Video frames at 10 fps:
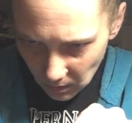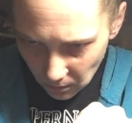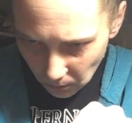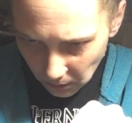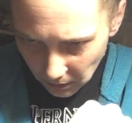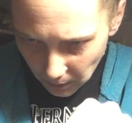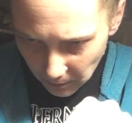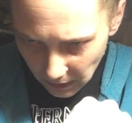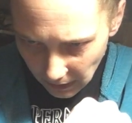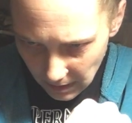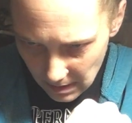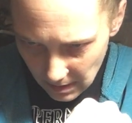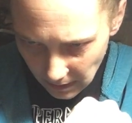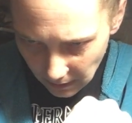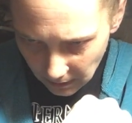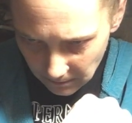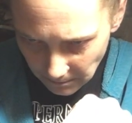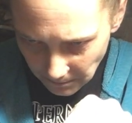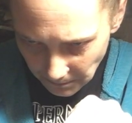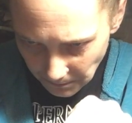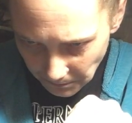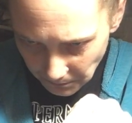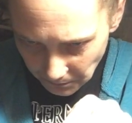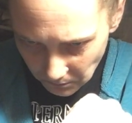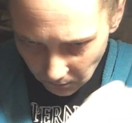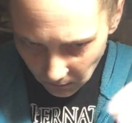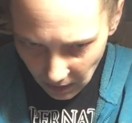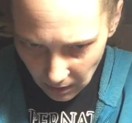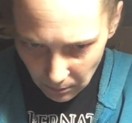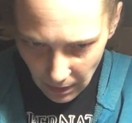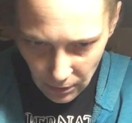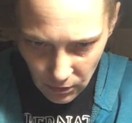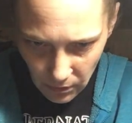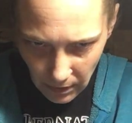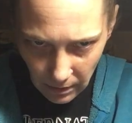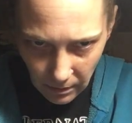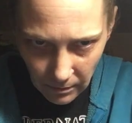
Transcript: Hold it up against there and measure it.